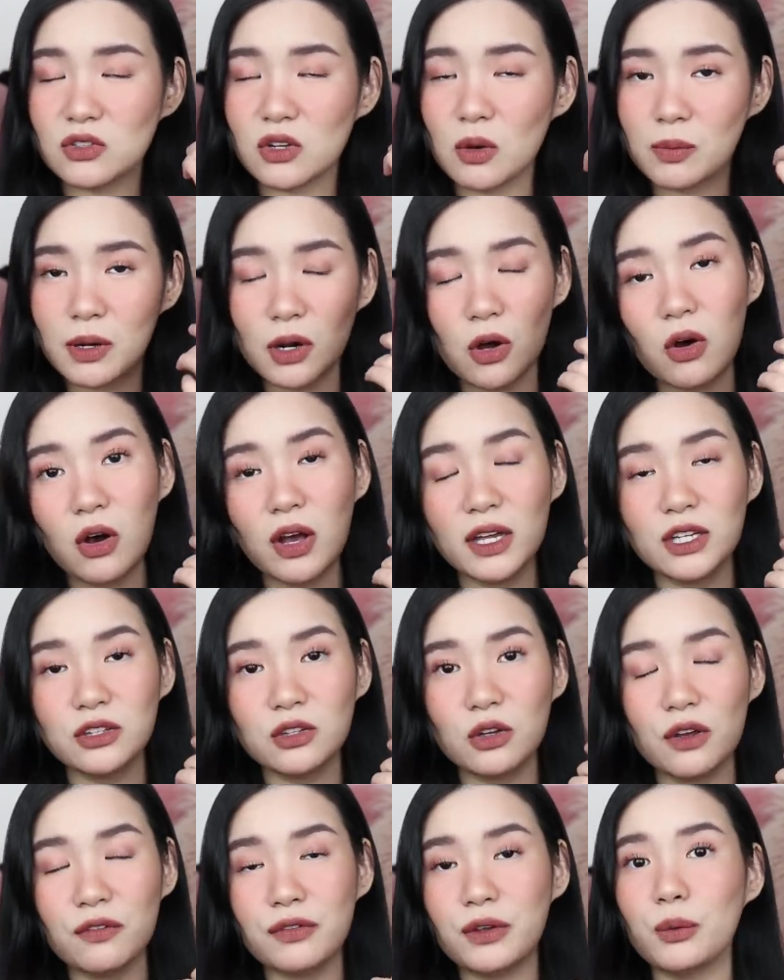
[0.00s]
Sobrang okay
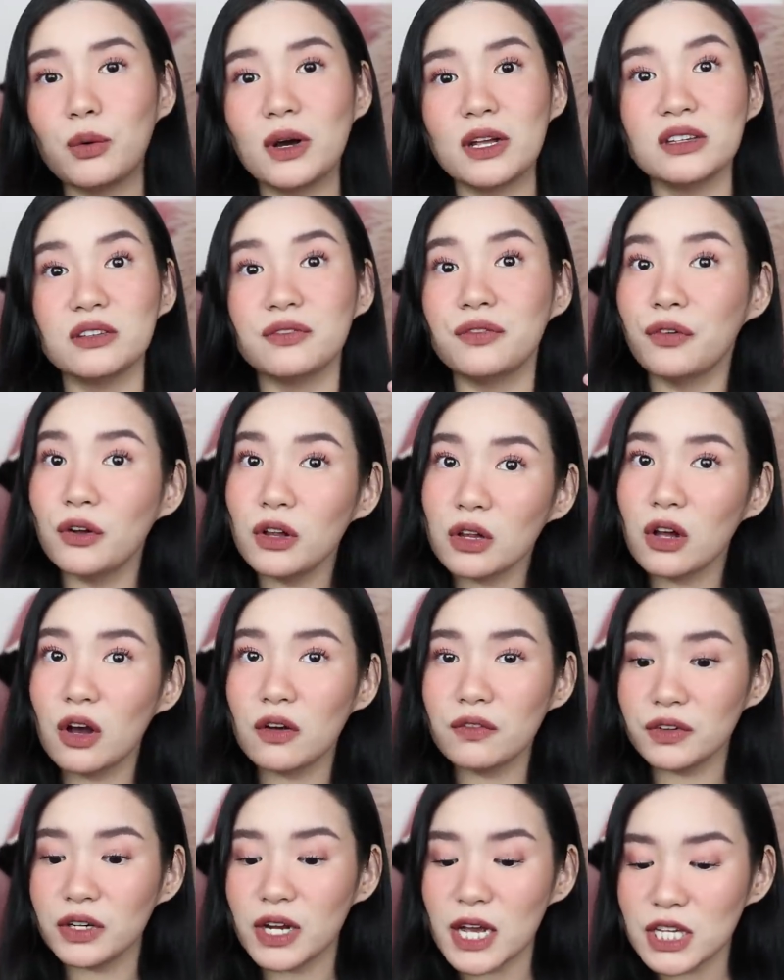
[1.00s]
nito if you want full
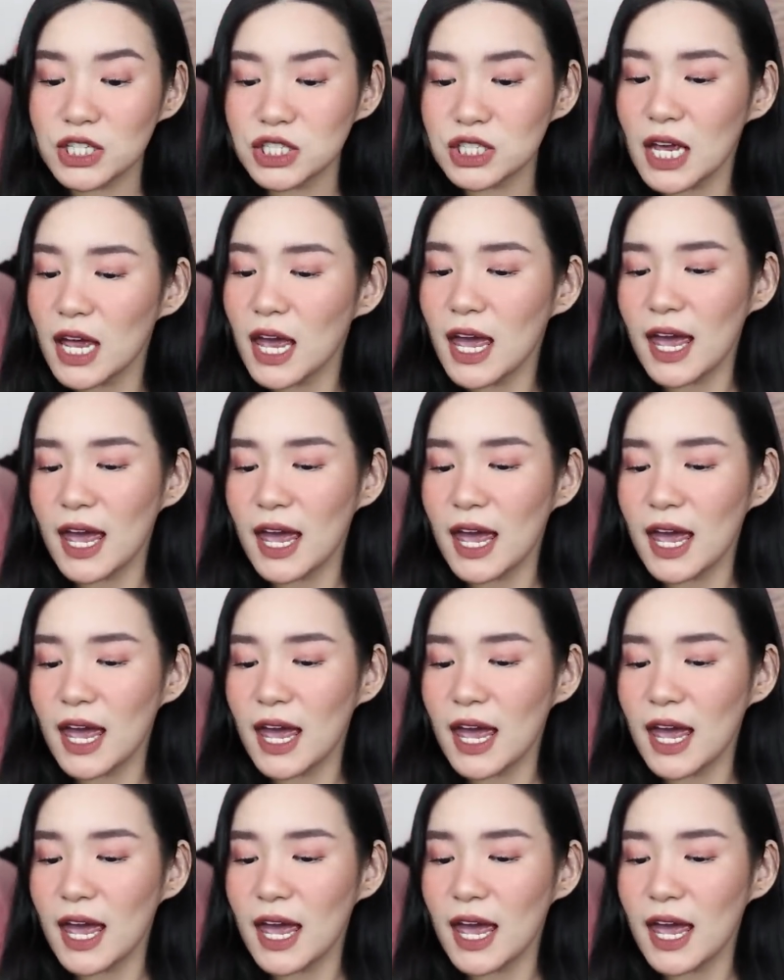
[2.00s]
coverage.